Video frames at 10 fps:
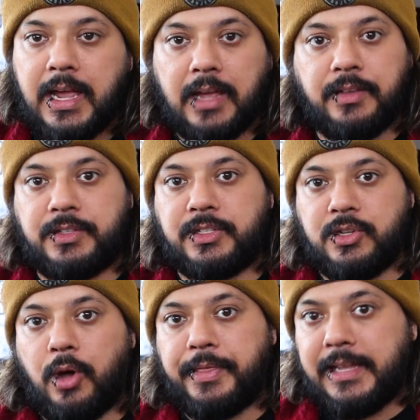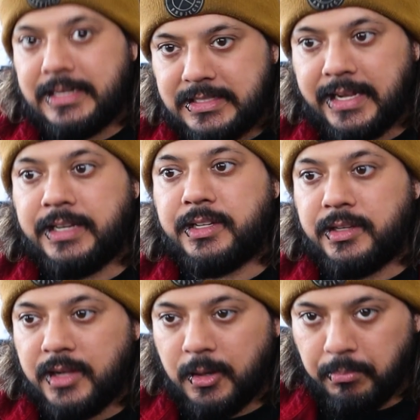and this is not the
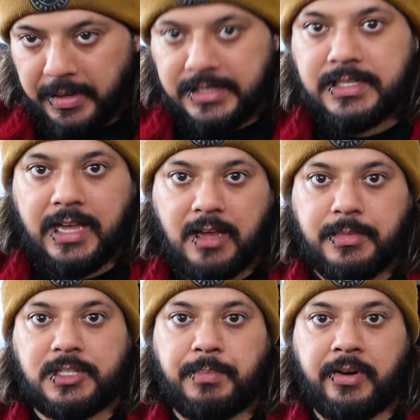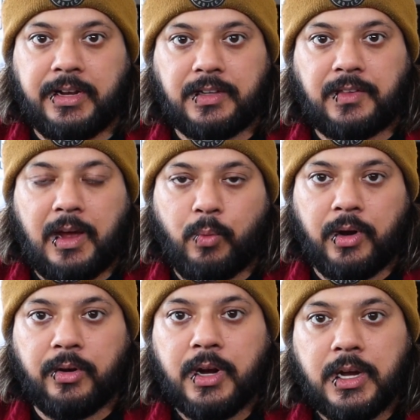intended base game experience that
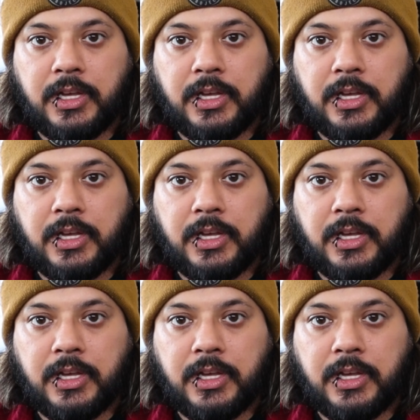we're,